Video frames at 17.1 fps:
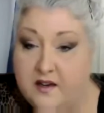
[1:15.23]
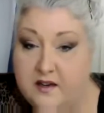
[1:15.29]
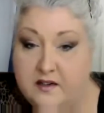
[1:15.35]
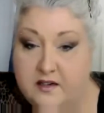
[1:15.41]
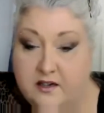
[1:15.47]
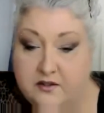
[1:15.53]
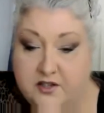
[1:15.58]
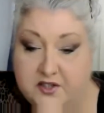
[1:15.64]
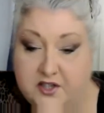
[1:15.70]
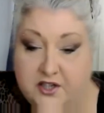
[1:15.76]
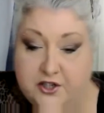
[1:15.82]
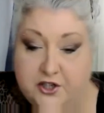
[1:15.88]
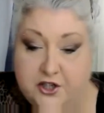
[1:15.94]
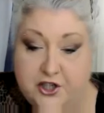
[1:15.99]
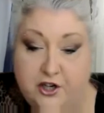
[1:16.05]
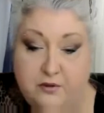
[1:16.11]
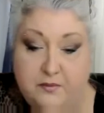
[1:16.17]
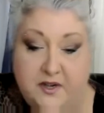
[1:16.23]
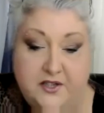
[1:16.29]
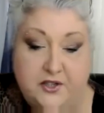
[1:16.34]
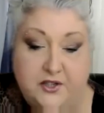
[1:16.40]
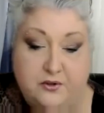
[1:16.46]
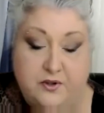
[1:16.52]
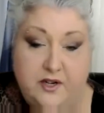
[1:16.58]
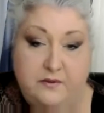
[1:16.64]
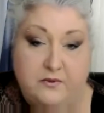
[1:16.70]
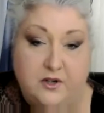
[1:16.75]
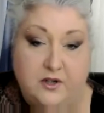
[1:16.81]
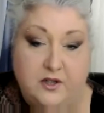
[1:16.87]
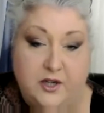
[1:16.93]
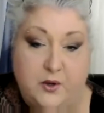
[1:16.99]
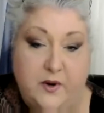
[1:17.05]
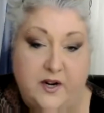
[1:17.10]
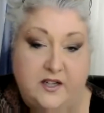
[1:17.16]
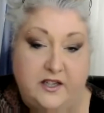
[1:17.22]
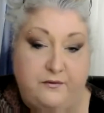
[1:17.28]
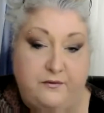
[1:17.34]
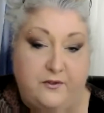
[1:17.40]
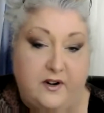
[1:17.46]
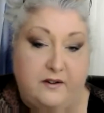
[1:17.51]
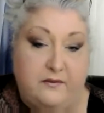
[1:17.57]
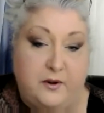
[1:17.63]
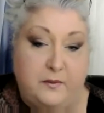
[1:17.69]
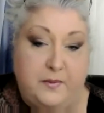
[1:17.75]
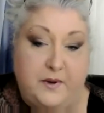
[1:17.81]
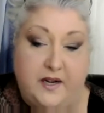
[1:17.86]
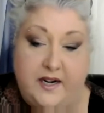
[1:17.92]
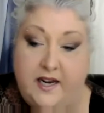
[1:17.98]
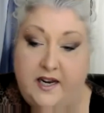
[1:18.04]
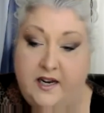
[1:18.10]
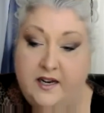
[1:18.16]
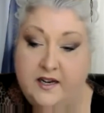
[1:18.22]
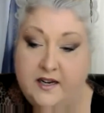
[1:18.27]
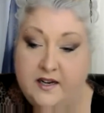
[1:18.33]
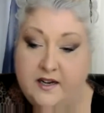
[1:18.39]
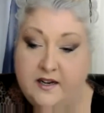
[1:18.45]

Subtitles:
Now I'm just going to share my screen really quickly for everybody.